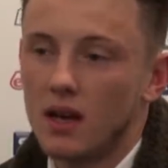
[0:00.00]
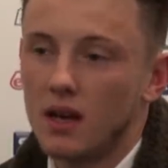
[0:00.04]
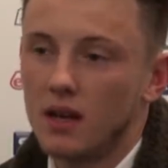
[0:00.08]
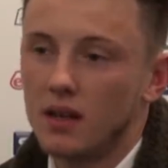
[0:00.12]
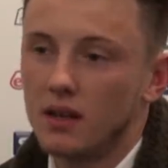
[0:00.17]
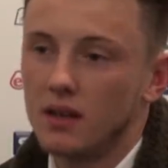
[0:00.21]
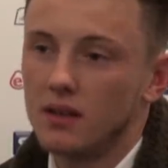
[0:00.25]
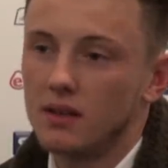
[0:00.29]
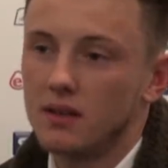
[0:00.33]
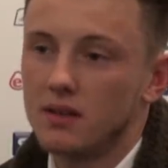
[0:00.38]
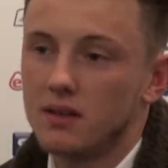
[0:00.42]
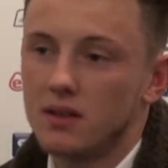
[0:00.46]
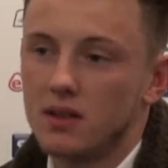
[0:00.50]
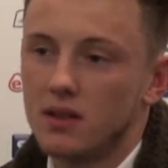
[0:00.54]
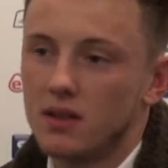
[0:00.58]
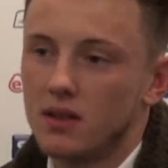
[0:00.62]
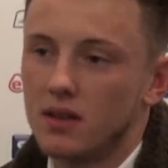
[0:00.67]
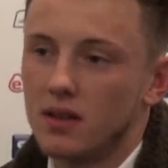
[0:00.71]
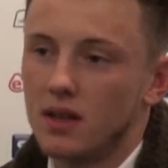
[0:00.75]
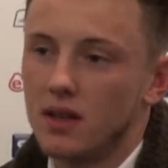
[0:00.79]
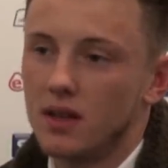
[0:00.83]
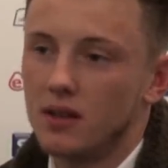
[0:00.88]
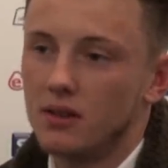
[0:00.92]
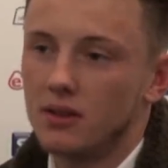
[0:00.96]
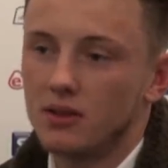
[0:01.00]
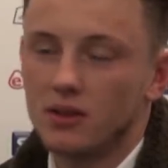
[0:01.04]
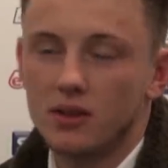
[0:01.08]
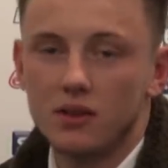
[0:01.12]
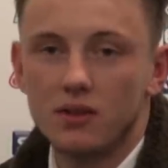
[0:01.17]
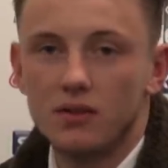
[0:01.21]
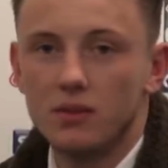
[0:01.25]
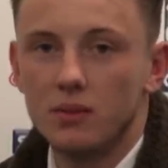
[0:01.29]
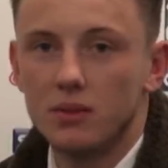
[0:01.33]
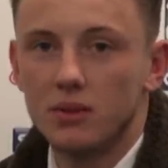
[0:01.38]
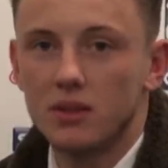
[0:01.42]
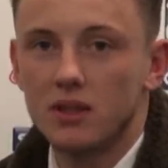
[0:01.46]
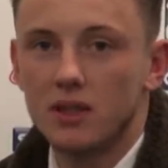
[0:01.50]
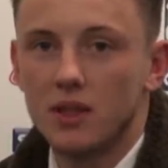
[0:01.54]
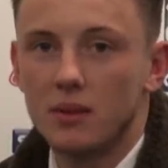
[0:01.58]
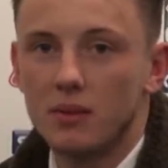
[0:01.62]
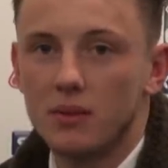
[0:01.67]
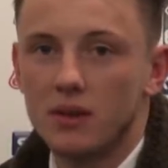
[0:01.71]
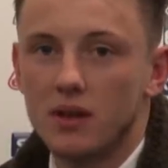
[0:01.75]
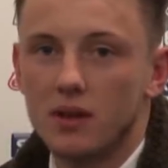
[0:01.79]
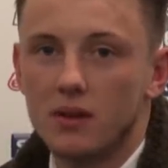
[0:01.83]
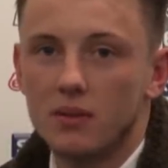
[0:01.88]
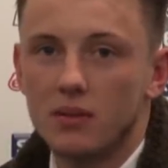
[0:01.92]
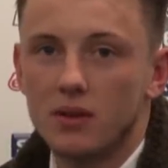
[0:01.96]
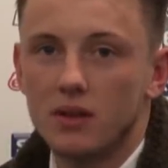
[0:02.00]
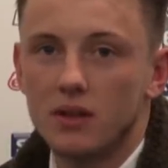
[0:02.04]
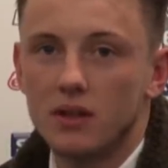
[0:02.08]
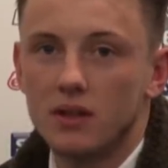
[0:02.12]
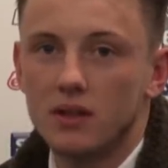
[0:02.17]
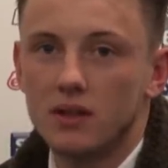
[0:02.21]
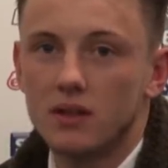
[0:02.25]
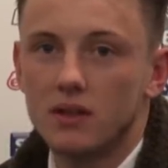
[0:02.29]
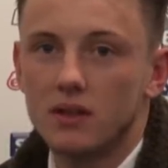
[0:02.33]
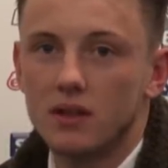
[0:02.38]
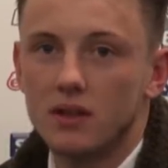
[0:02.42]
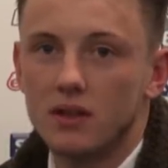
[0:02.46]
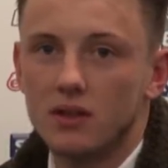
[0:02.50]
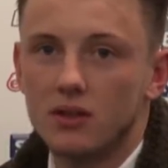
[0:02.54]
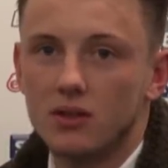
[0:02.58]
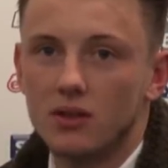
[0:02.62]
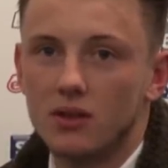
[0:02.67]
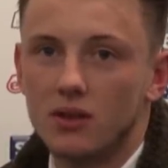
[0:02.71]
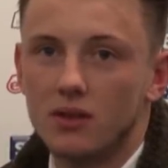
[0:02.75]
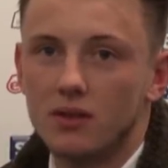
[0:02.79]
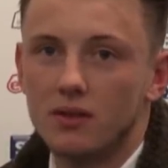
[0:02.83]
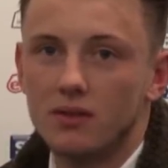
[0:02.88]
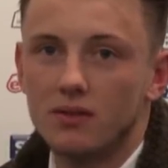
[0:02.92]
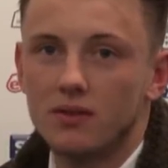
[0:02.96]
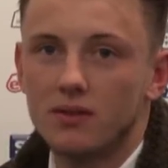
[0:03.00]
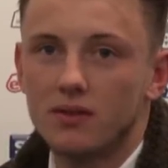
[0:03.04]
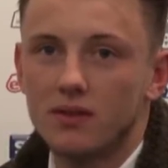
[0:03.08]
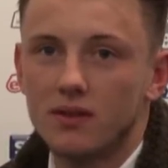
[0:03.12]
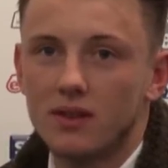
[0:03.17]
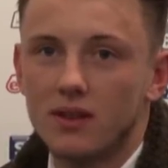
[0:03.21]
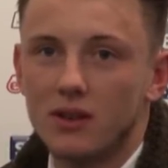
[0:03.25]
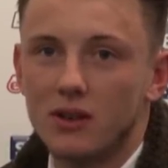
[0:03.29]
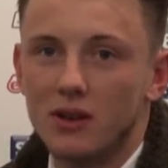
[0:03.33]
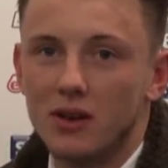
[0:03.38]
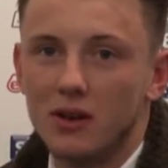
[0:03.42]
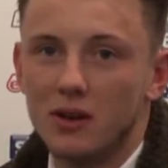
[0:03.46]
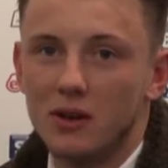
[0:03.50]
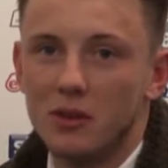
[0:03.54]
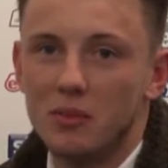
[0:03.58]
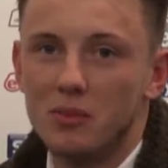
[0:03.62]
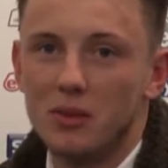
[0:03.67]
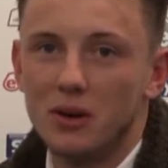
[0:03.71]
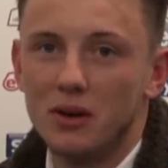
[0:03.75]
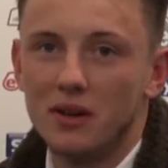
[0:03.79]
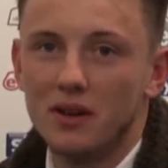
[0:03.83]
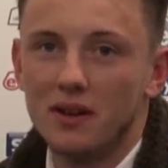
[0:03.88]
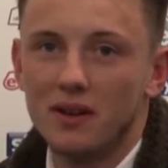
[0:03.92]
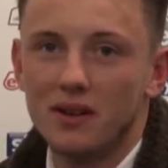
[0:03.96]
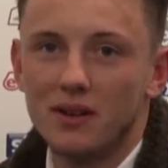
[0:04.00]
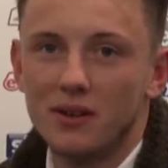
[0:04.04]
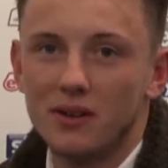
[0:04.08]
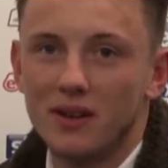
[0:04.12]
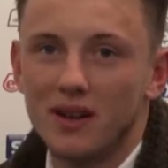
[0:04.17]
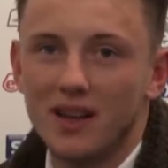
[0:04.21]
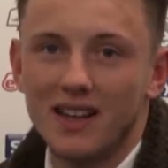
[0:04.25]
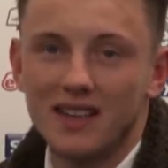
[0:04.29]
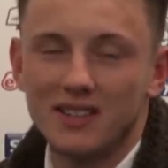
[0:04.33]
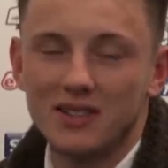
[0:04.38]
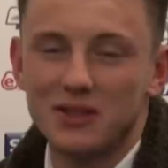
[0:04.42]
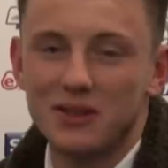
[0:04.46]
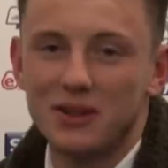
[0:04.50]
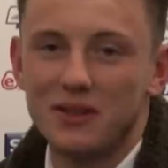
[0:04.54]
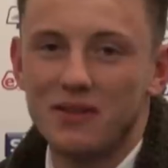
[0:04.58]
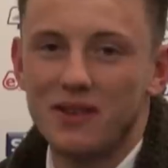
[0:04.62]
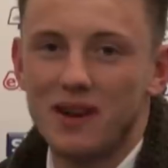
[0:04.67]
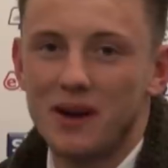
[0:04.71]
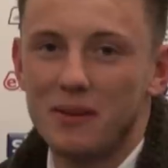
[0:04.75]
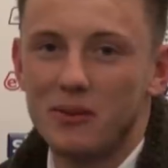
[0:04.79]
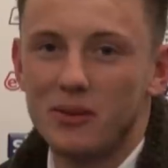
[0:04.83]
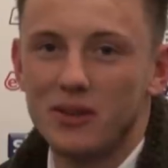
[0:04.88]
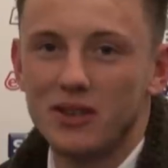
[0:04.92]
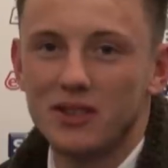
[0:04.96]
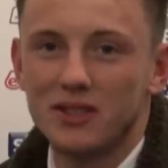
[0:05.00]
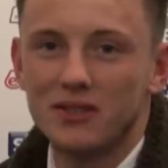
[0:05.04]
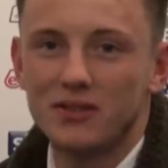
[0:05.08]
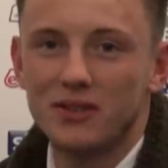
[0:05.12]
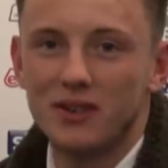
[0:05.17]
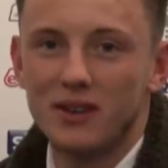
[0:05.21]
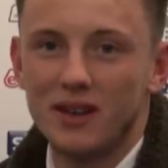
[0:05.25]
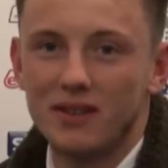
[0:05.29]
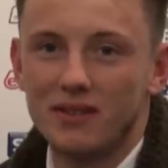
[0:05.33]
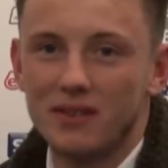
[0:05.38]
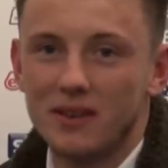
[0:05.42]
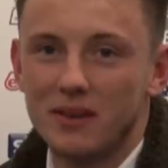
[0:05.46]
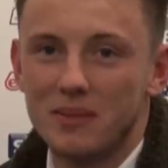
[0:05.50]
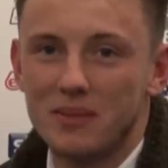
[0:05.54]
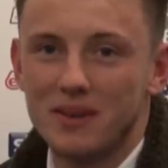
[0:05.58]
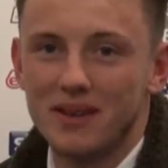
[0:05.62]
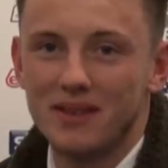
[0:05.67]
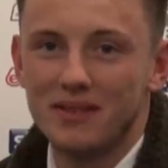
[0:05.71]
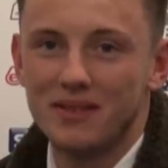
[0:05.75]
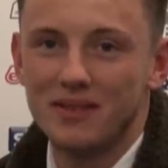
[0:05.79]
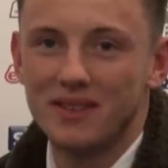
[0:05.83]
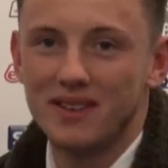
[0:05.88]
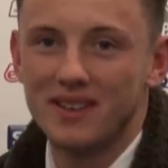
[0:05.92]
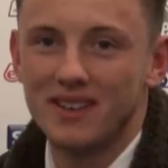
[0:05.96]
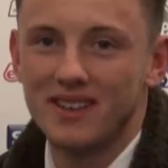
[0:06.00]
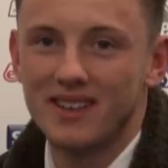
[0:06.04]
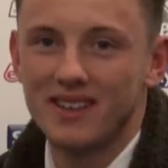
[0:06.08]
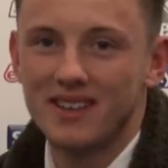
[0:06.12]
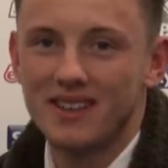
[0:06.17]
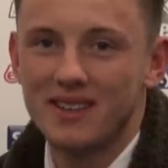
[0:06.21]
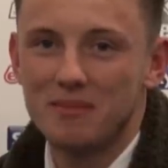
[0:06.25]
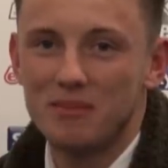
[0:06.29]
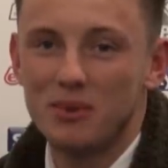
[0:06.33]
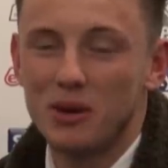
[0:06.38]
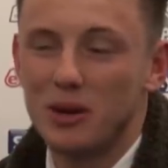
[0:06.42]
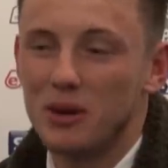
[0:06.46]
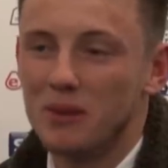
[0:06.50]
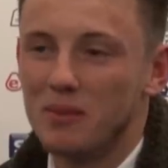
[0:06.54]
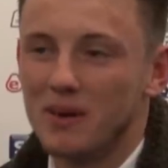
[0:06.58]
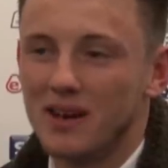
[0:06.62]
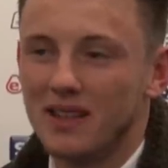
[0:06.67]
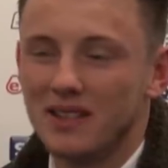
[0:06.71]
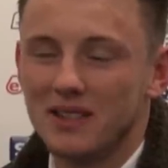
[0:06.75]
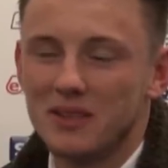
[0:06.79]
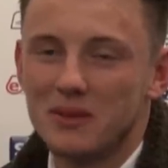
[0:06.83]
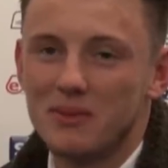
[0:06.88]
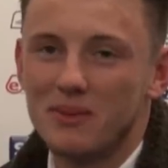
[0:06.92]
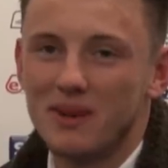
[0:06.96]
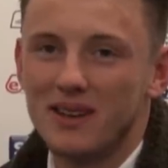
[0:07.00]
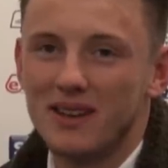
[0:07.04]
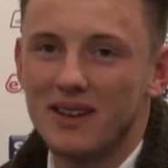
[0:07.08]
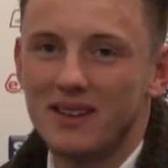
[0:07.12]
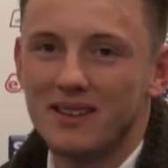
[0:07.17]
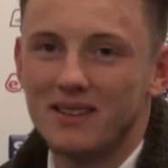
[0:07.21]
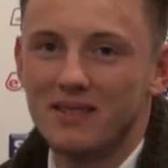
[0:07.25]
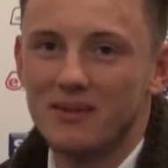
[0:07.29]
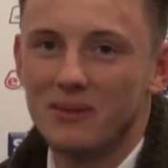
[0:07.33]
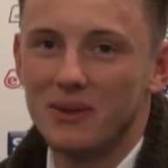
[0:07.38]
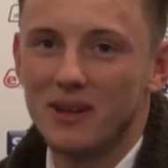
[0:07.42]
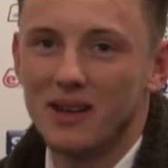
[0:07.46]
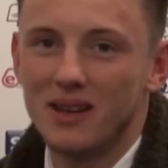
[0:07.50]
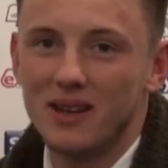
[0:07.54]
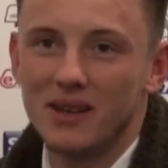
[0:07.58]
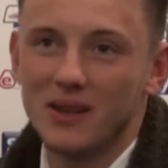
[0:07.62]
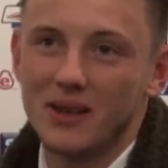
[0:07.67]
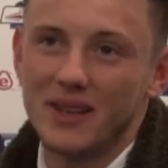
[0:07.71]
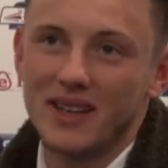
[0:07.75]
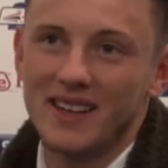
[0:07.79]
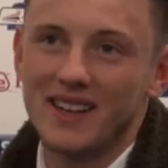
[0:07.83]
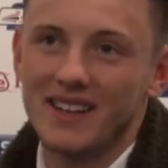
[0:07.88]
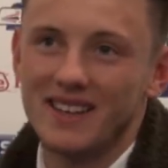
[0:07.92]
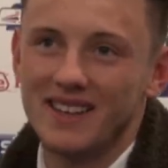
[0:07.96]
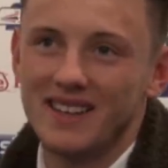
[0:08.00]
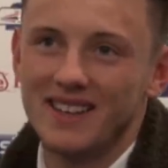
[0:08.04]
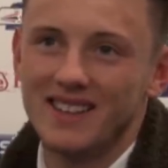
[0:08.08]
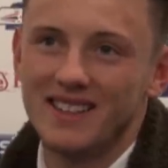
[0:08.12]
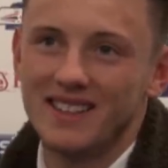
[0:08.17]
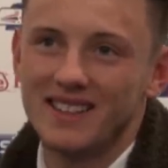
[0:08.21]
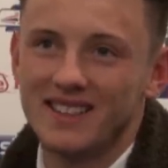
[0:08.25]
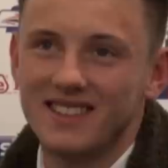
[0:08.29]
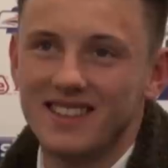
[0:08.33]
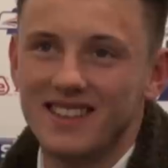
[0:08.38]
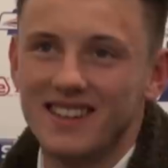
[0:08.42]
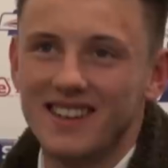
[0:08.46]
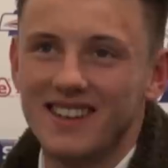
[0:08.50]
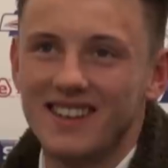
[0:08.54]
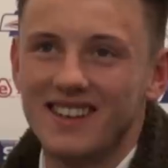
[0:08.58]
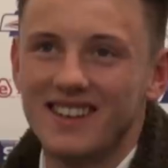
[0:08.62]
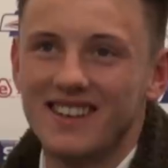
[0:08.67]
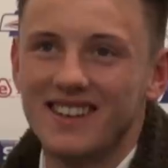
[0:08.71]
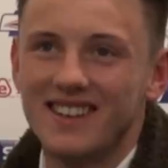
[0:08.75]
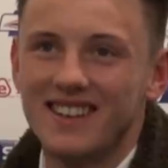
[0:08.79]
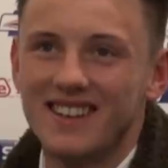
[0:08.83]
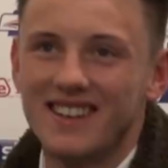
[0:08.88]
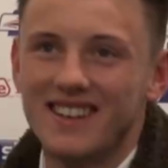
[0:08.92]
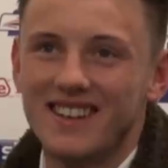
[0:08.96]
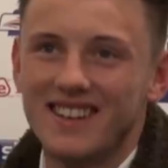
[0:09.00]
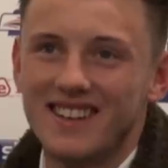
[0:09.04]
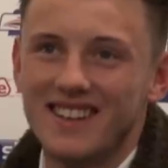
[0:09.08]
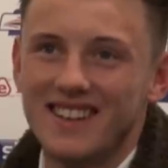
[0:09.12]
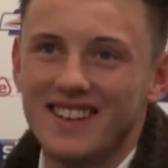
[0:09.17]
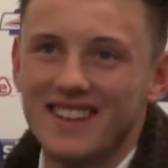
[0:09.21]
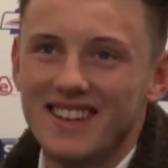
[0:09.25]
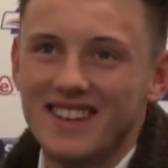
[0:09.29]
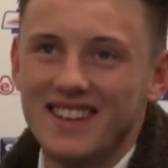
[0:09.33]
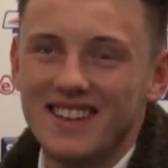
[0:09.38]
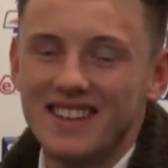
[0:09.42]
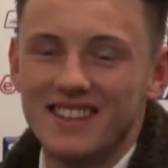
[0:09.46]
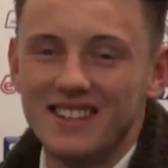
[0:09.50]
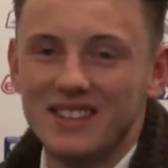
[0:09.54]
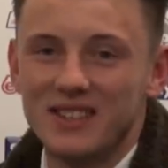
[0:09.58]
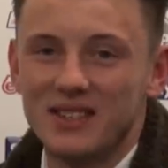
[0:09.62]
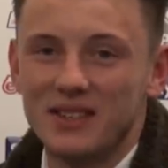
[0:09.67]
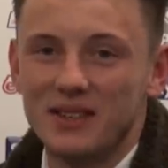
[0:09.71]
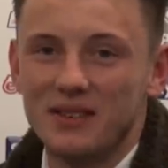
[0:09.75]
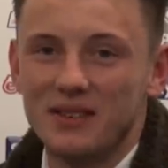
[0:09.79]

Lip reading: and it was good for him to set me up because we sort of got a little bond with the lads sort of hammer us for having a bit of a bromance, but we like it. And it's